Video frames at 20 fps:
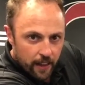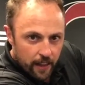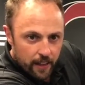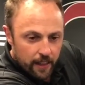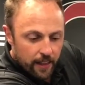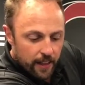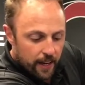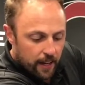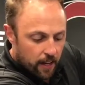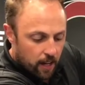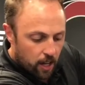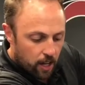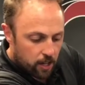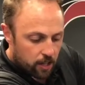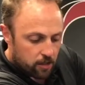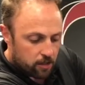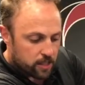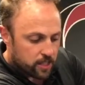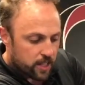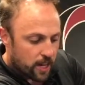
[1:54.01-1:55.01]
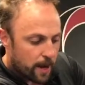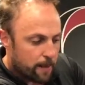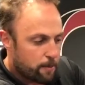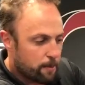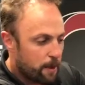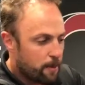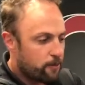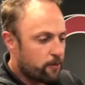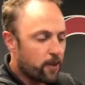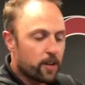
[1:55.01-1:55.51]
Let it all loosen up. You
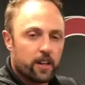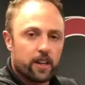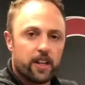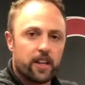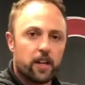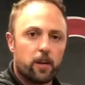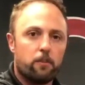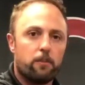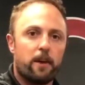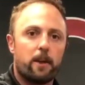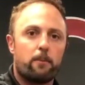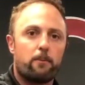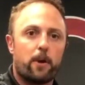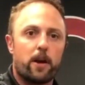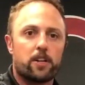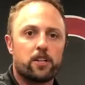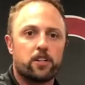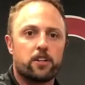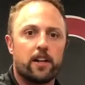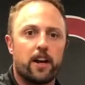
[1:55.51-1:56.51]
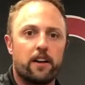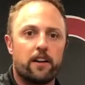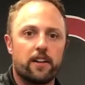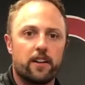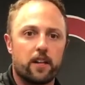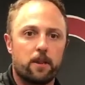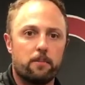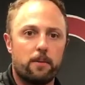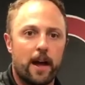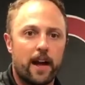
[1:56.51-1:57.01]
might feel a little bit of pressure down into
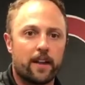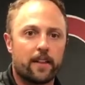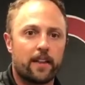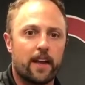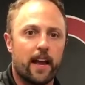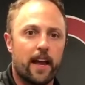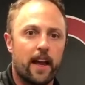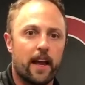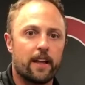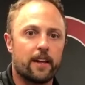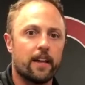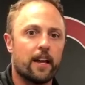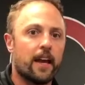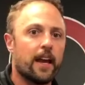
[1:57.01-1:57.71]
the back of the hand.